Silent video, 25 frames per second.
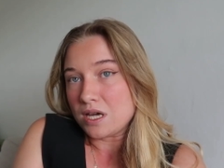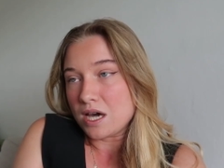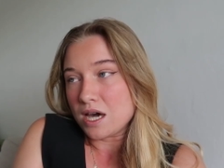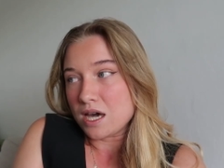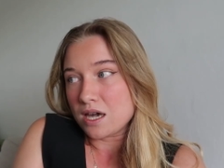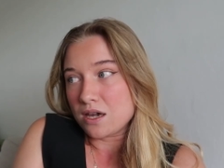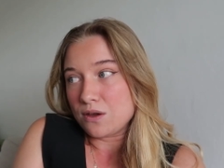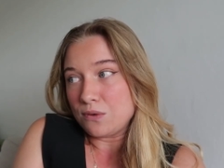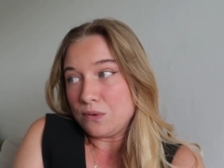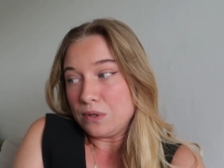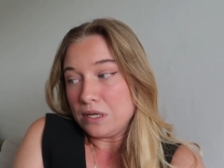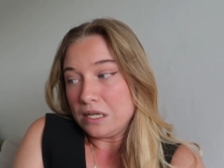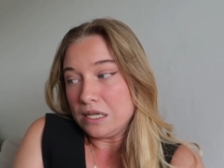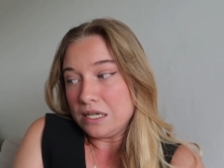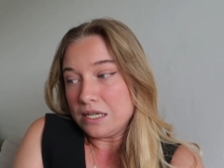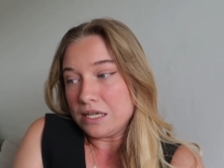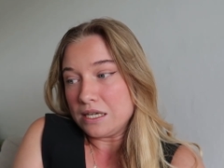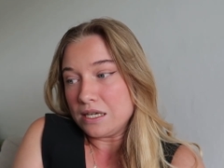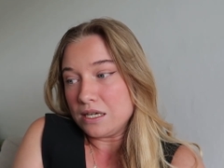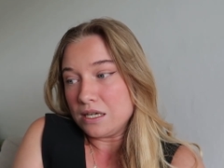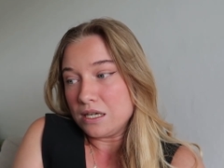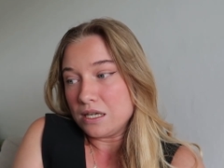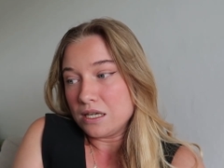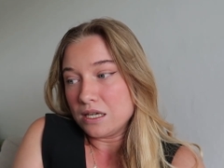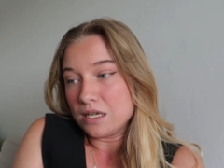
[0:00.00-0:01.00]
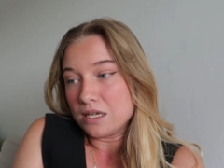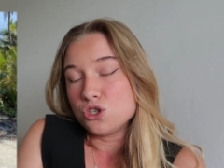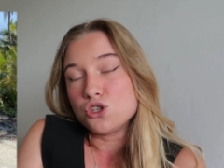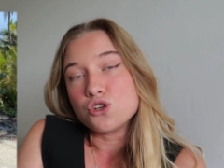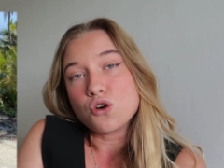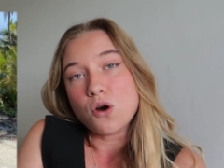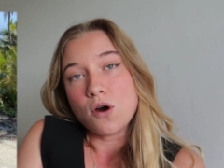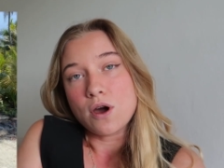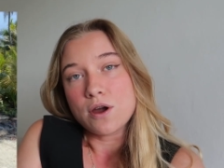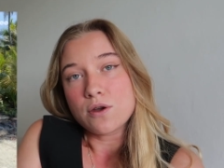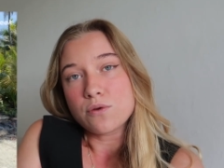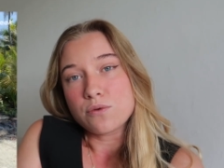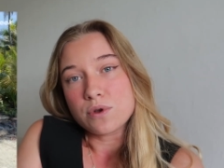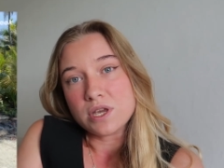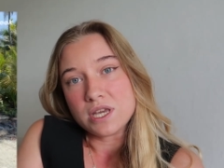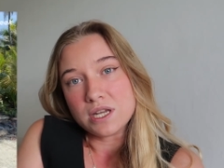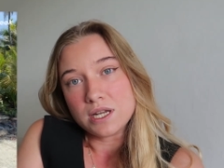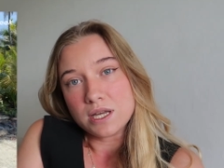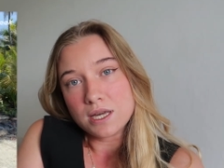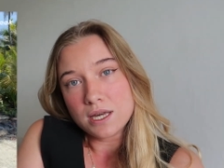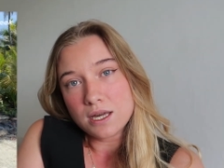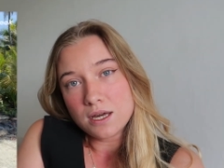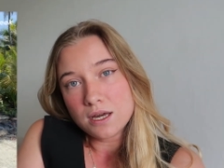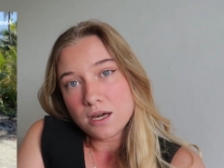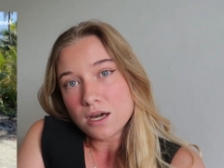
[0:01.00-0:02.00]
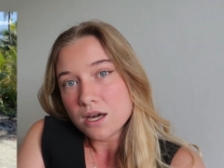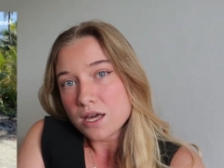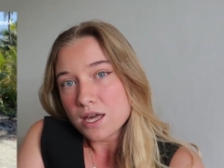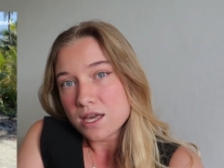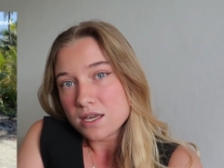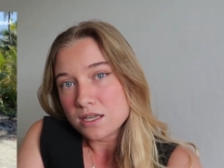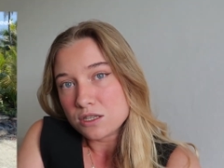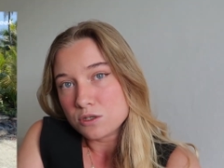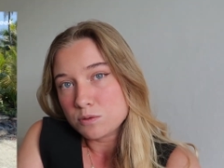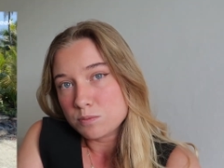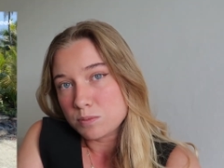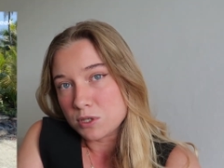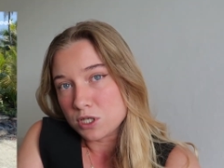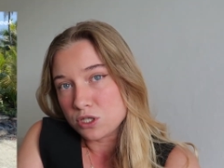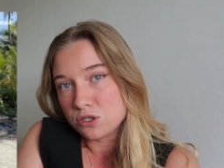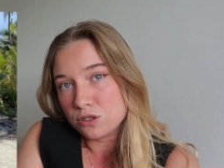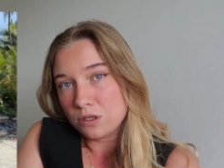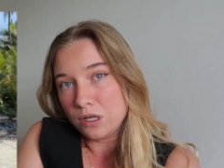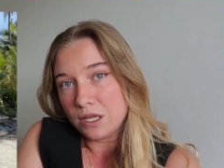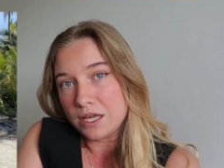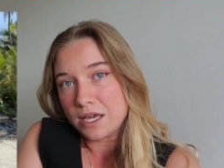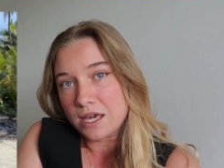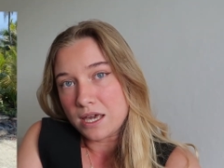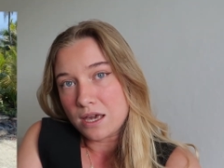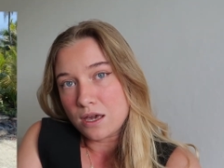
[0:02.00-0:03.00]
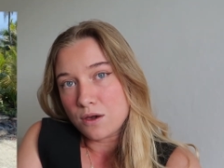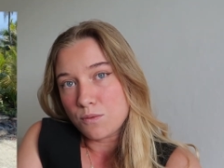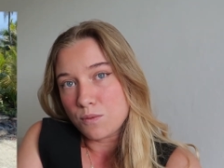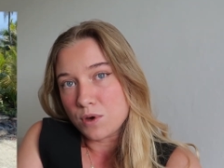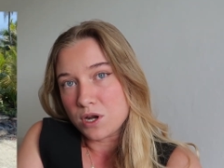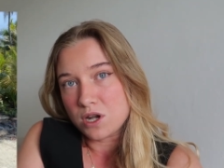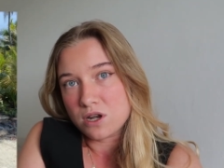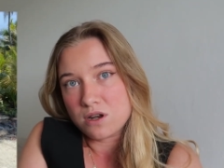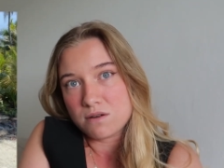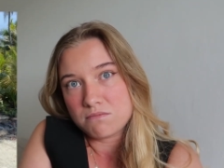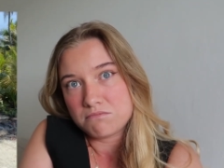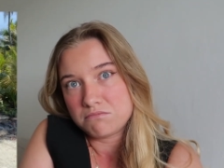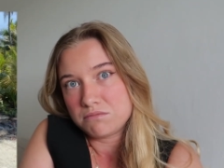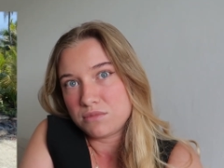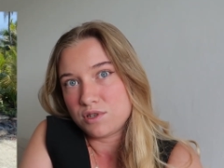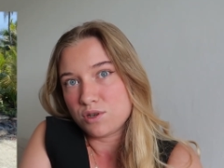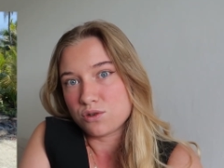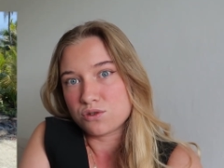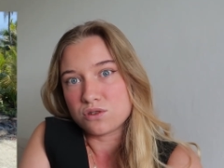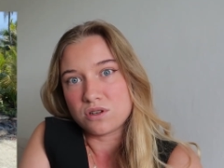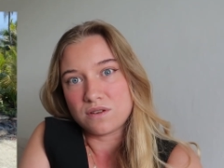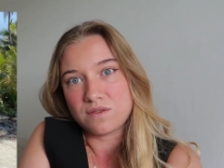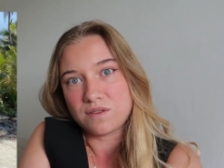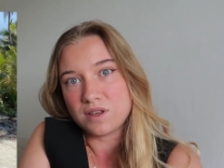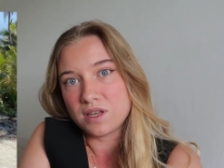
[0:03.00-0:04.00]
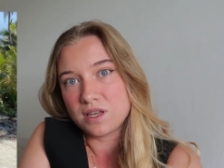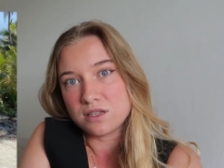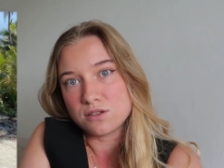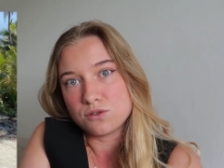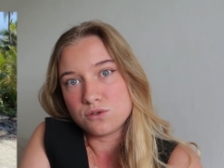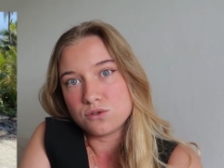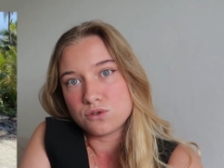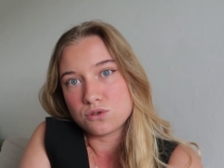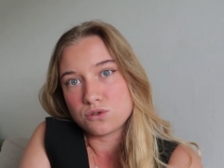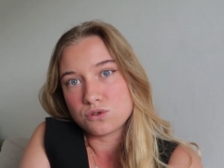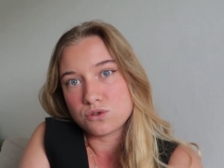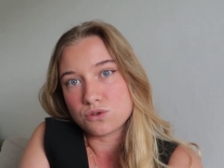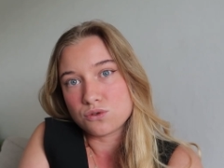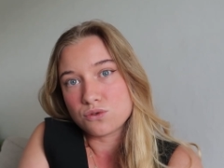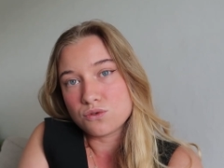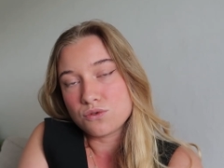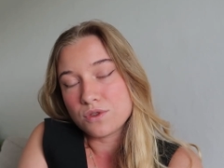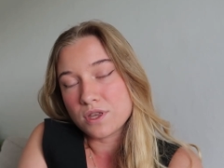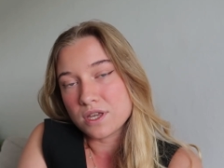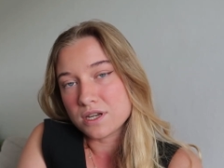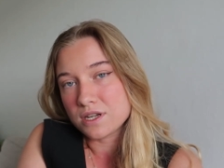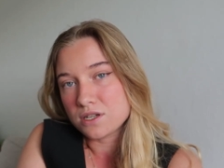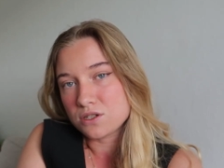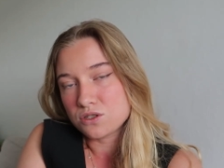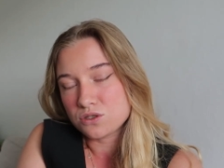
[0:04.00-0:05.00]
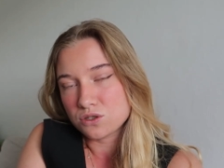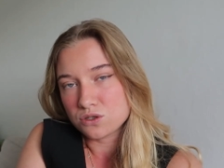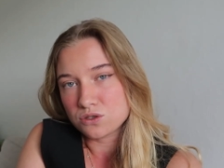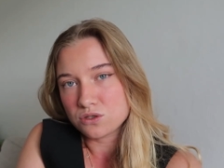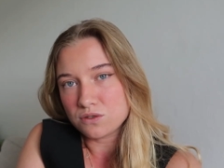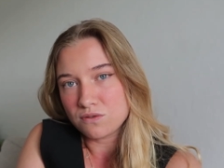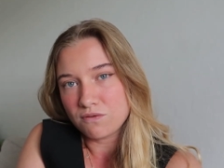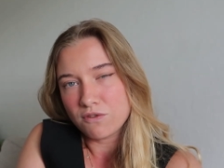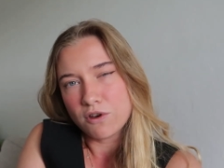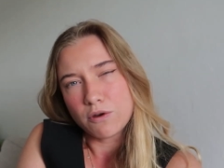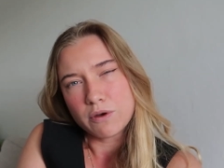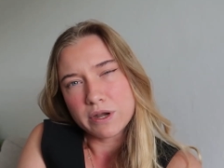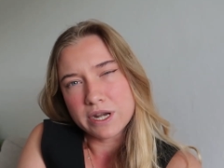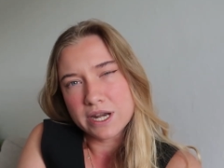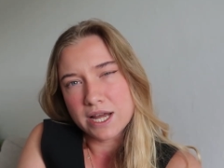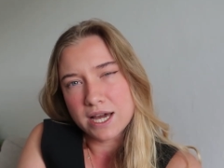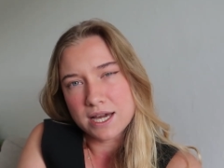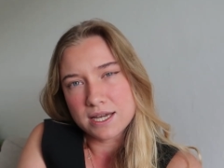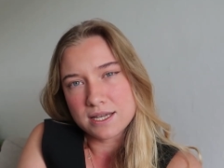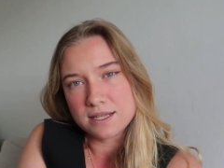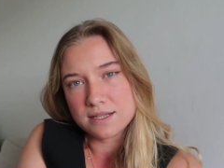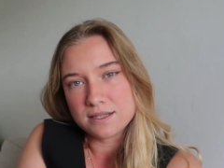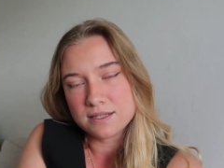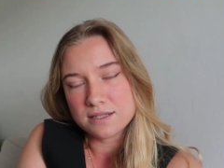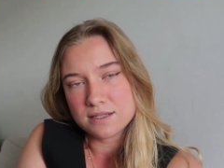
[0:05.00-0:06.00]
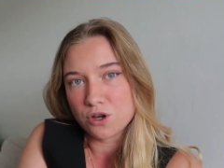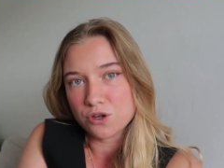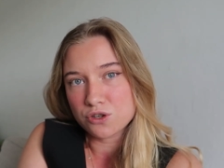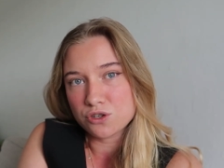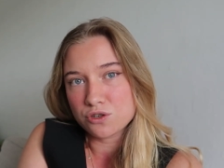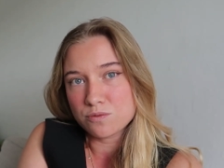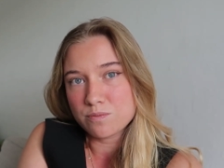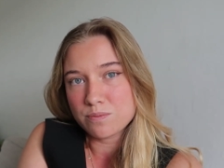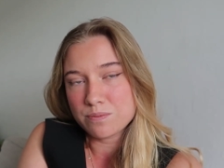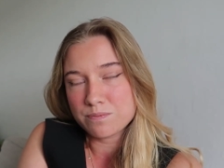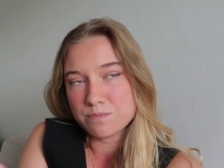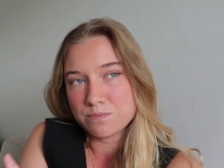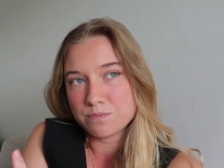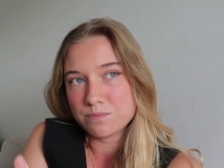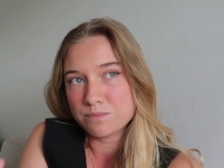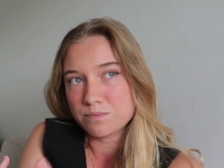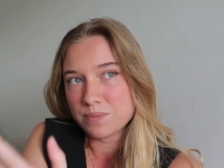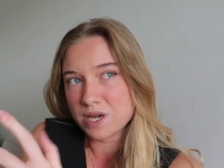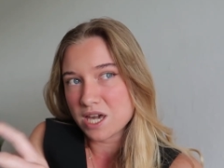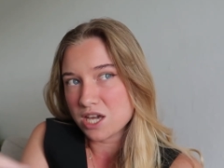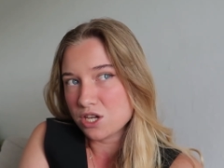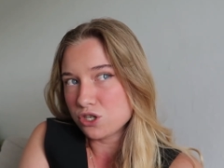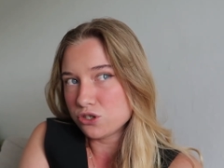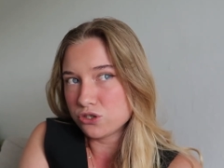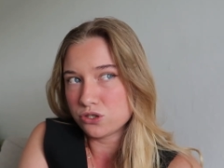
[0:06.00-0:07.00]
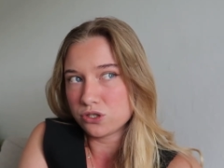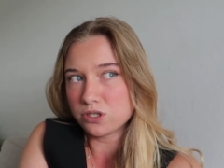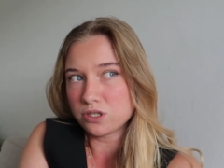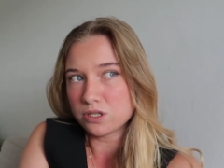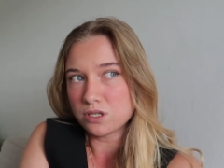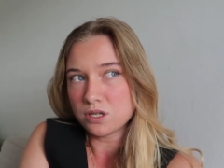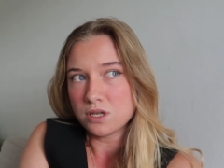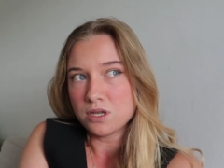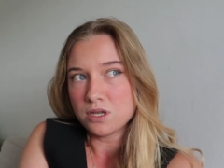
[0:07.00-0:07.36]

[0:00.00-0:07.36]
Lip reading: I really enjoy reading, especially when there's nothing else to do. Then it's just a very nice occupation.